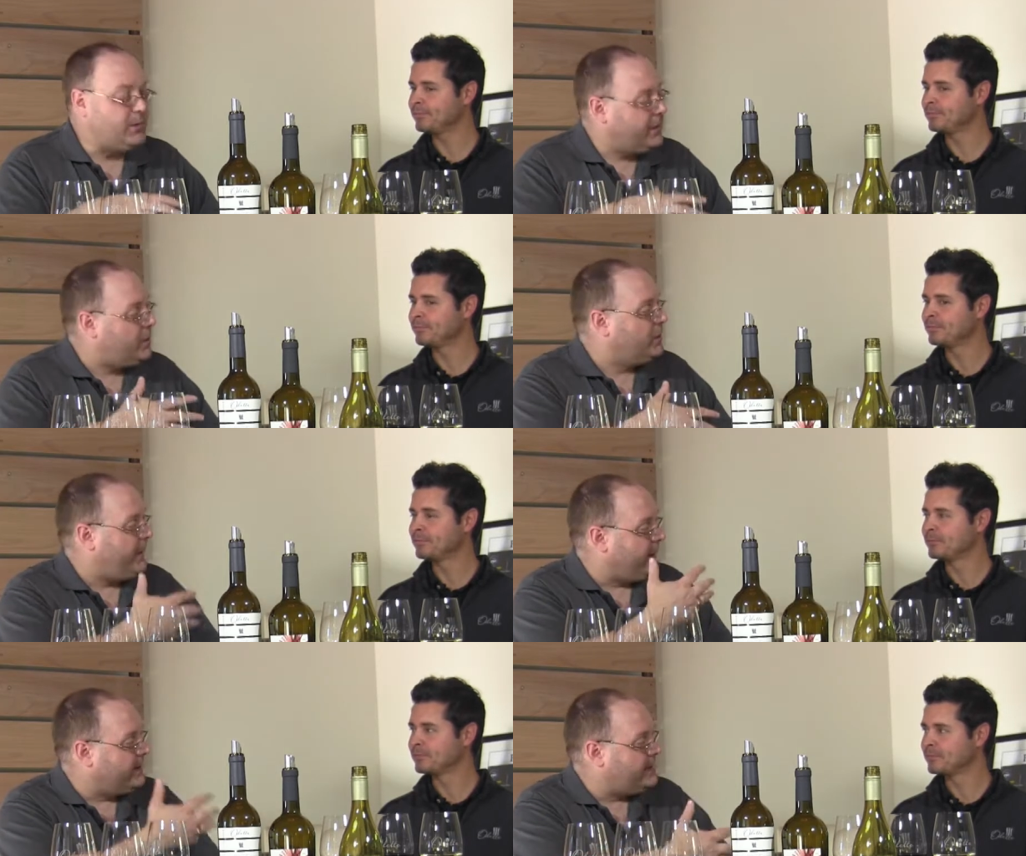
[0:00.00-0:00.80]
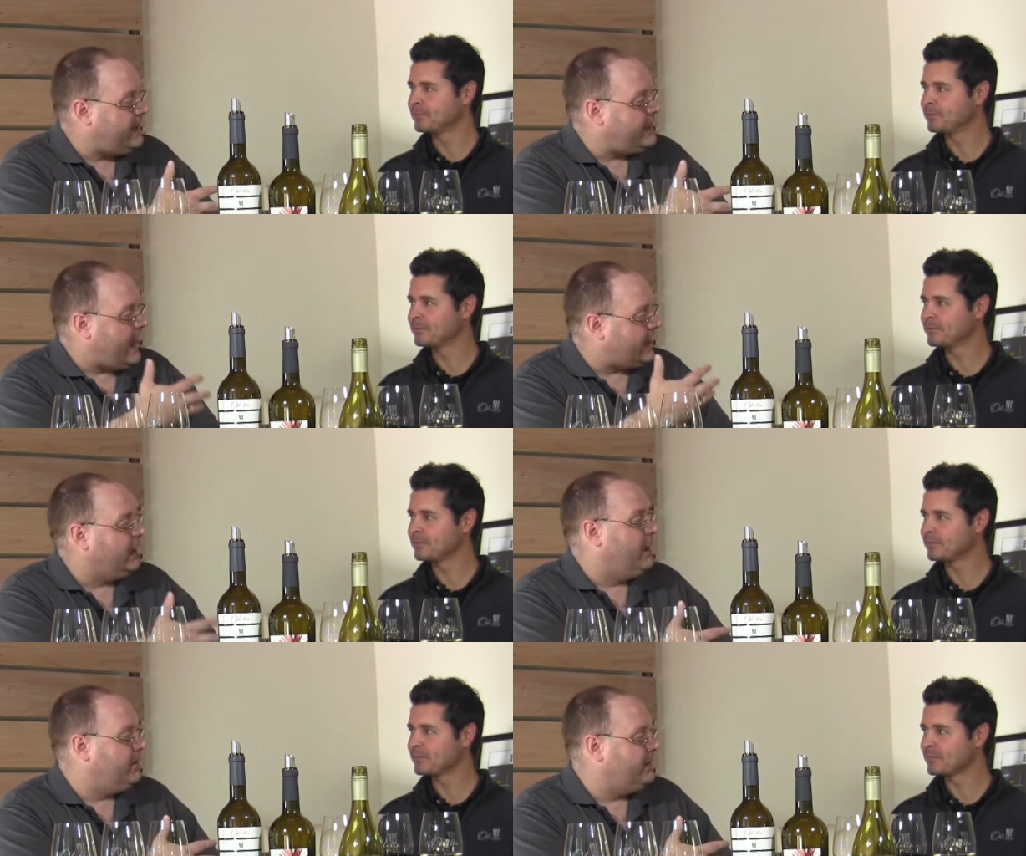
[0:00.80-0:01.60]
Speaker 1: really cool to be able to see that
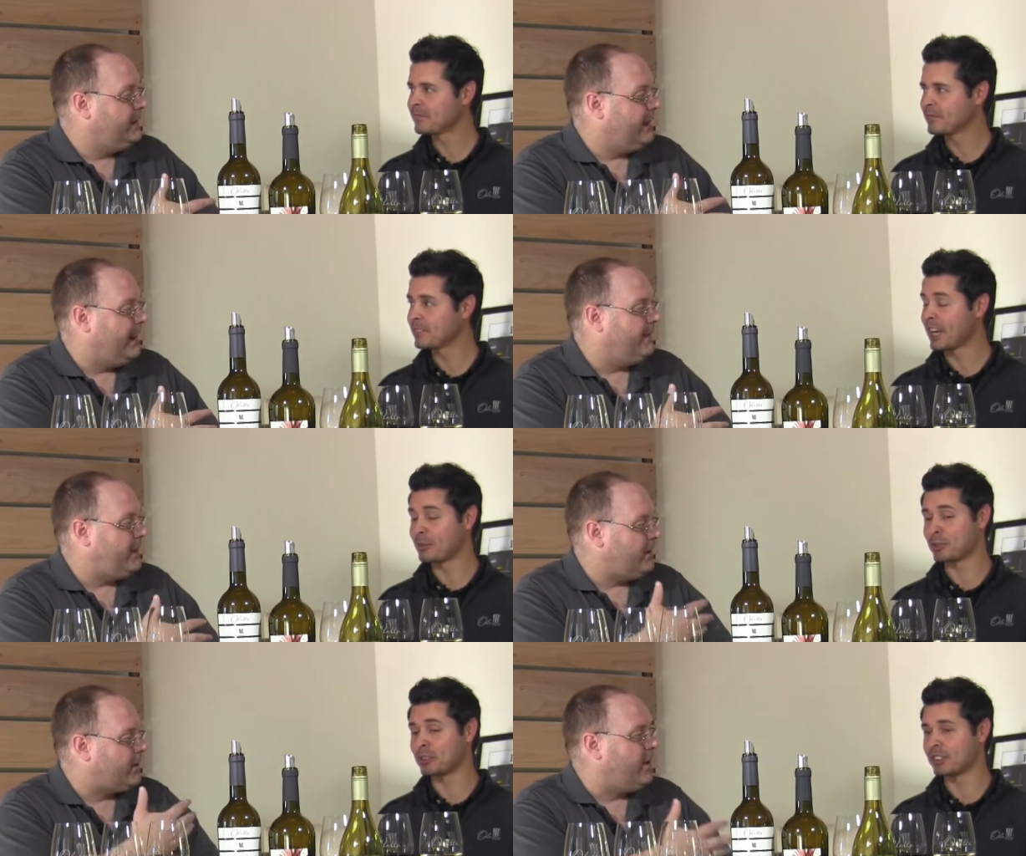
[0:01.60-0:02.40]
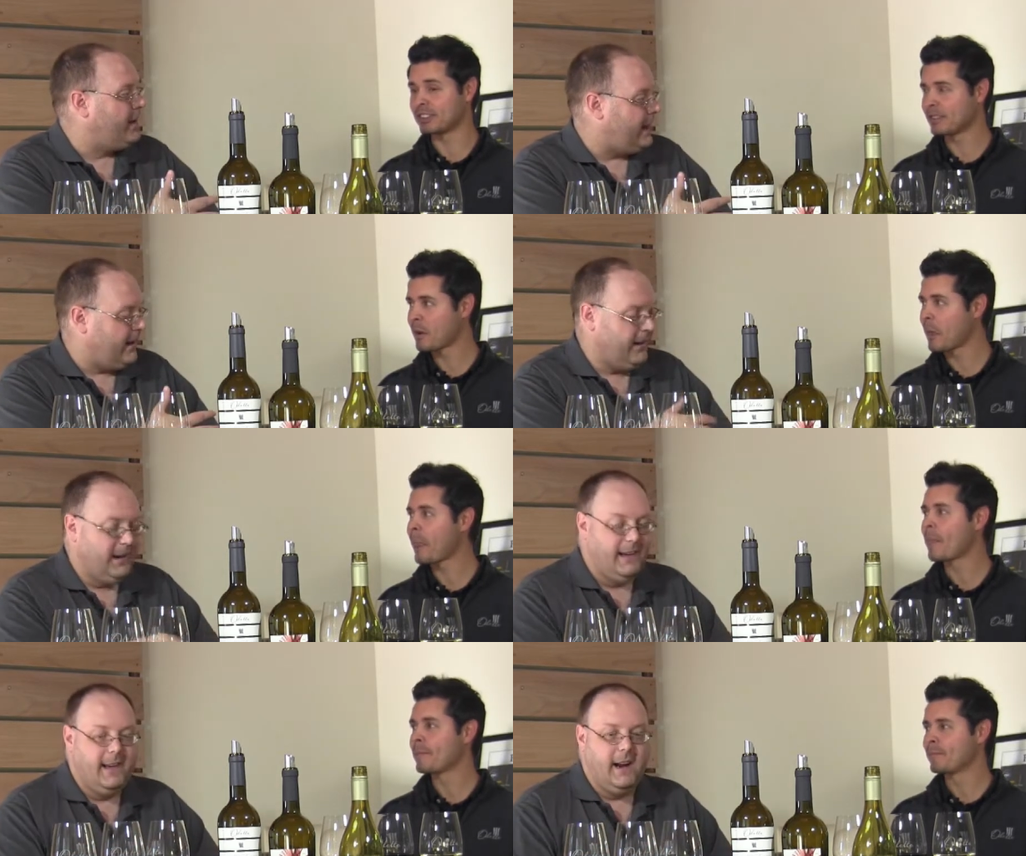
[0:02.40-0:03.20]
clone that
Speaker 2: you're growing
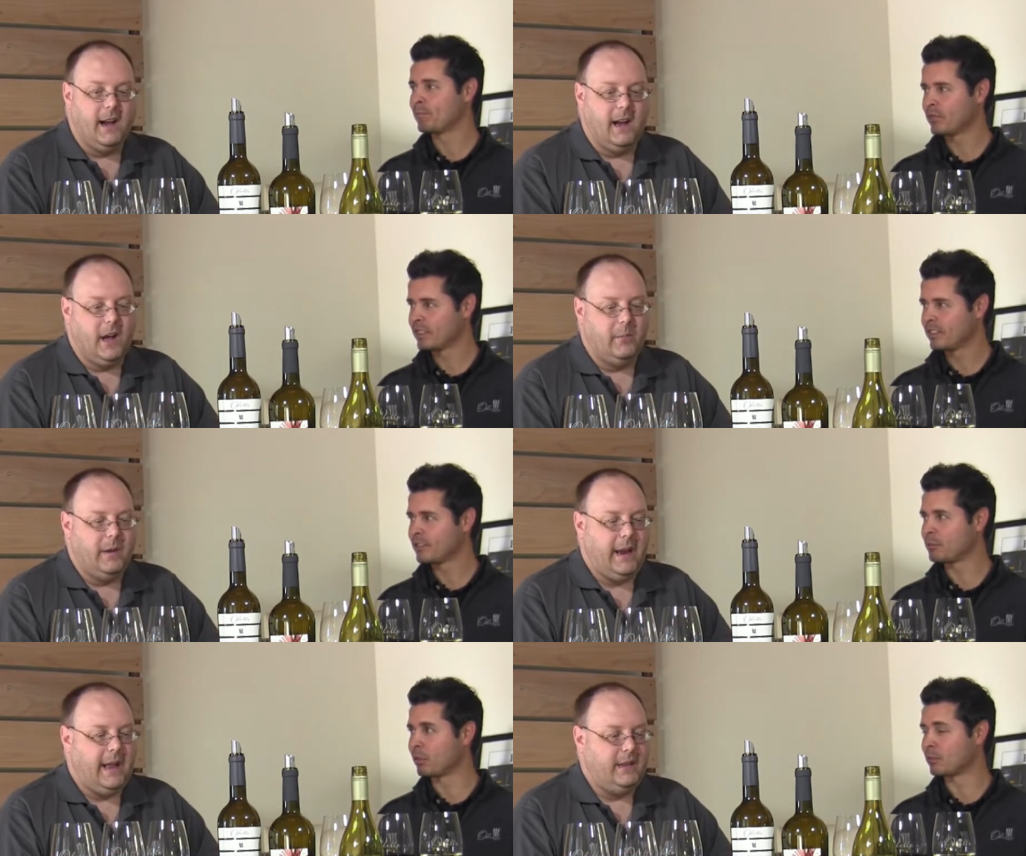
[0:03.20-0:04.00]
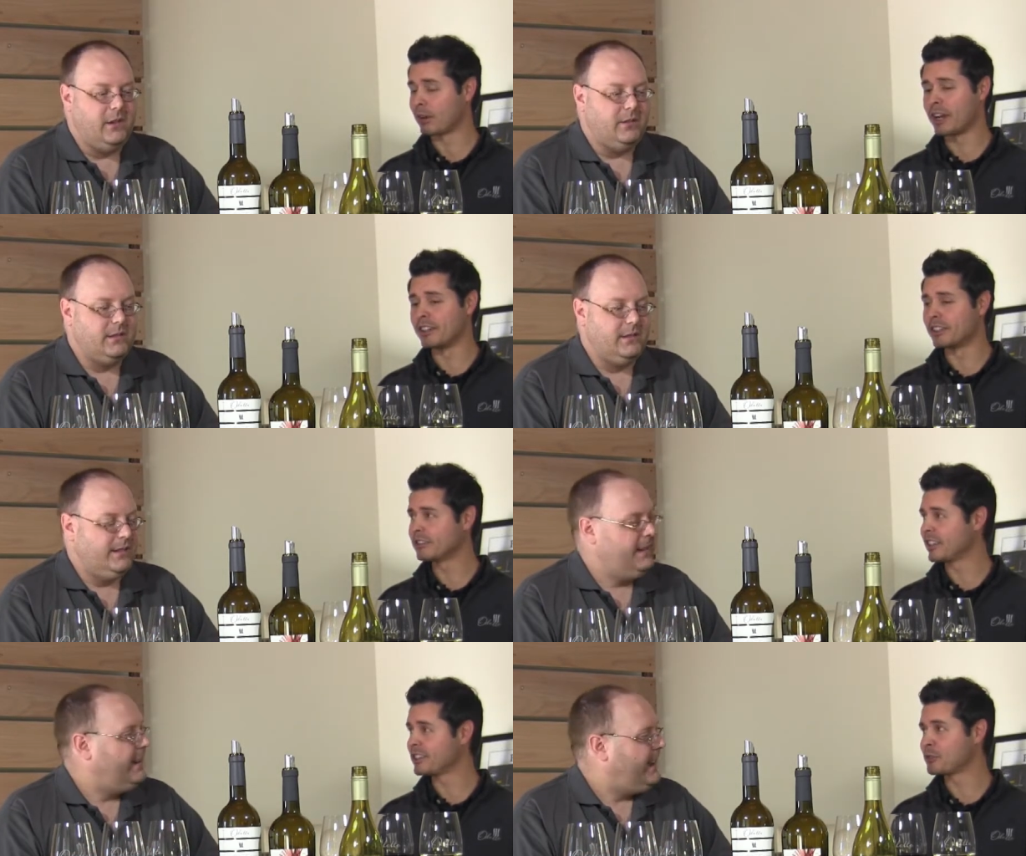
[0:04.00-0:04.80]
here. And brand
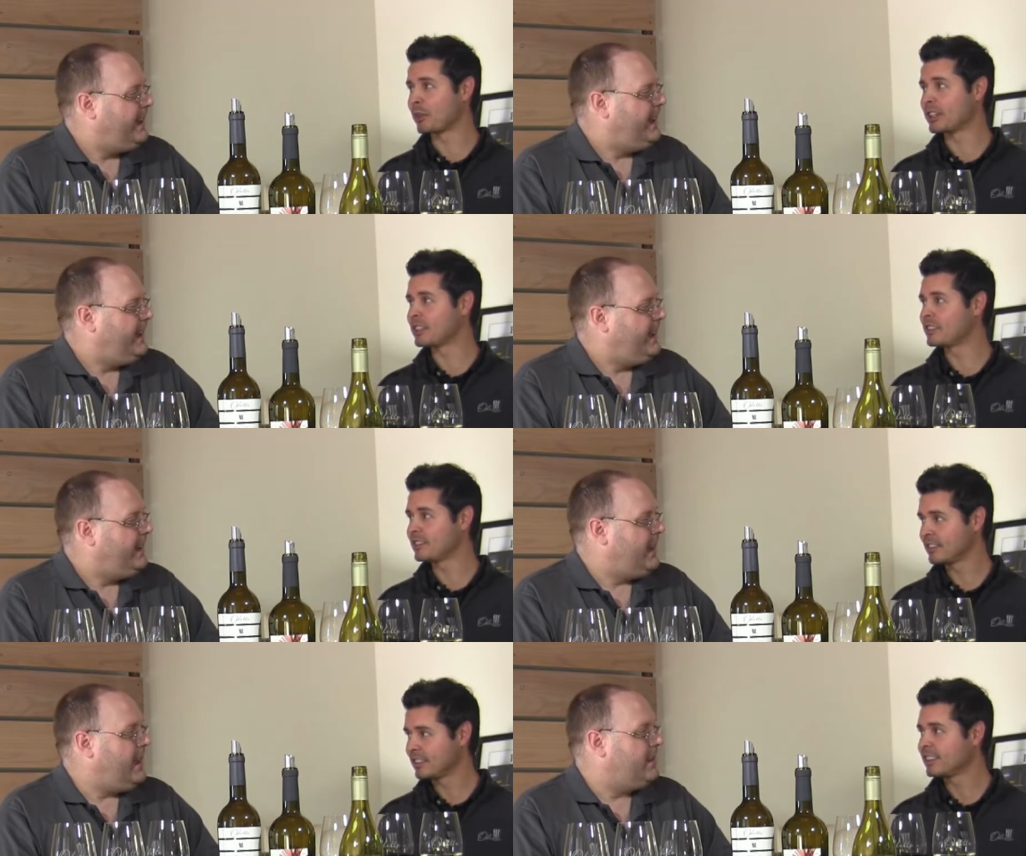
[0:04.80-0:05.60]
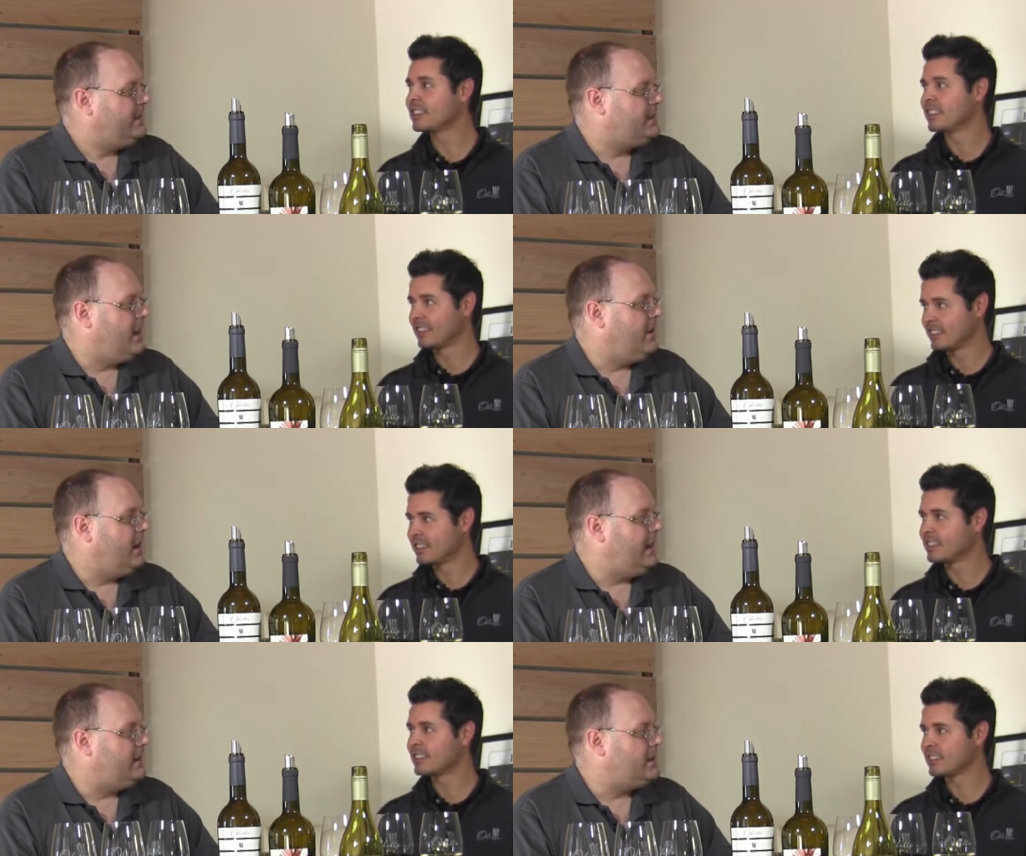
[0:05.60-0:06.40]
new, yeah, just planted.
Speaker 1: Yeah,
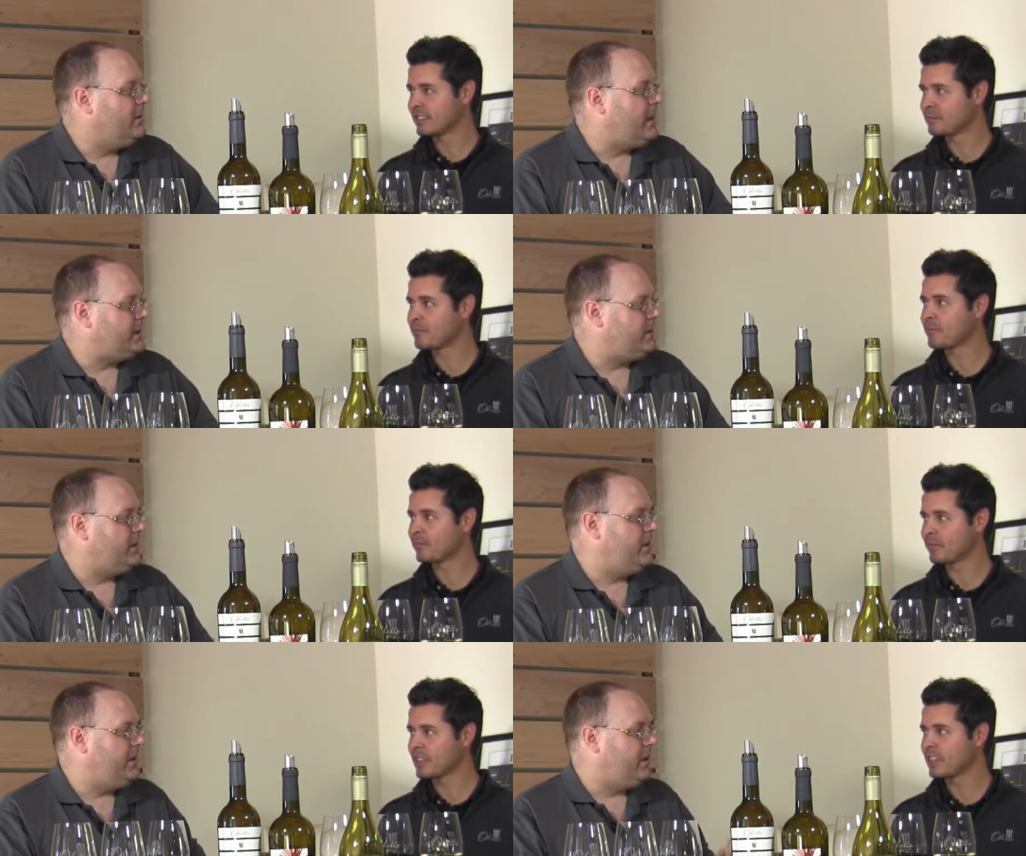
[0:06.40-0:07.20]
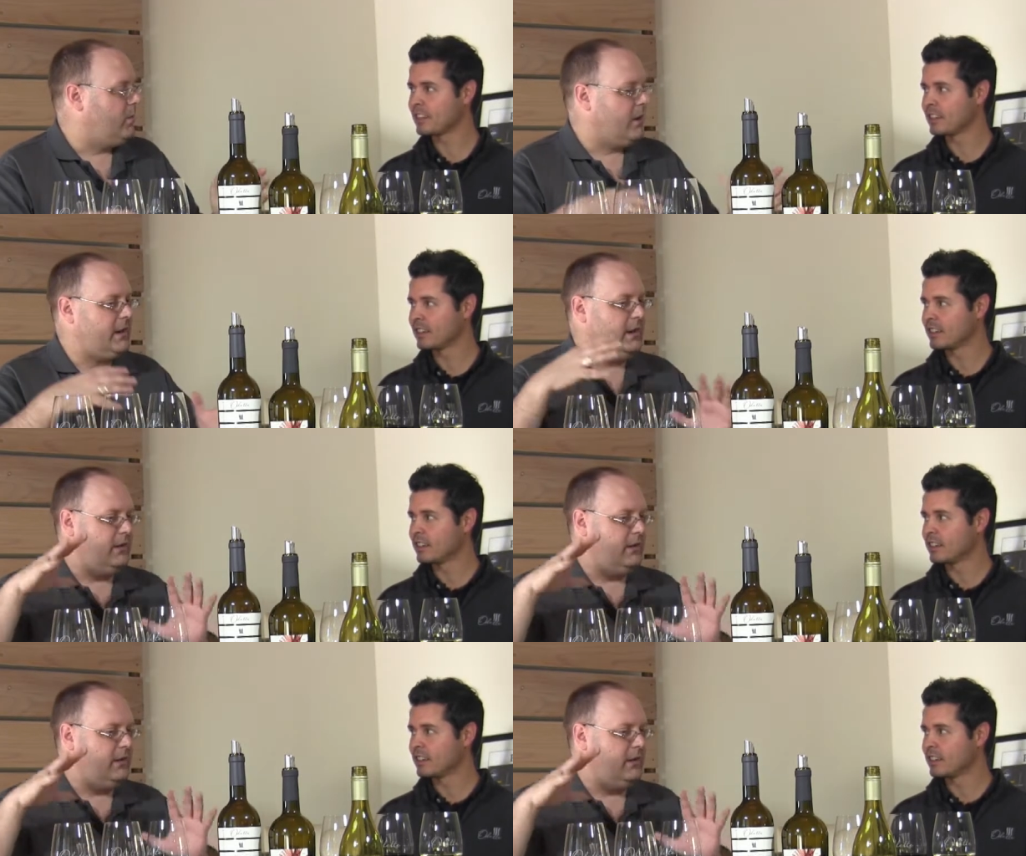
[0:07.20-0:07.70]
so that's what you're doing. You're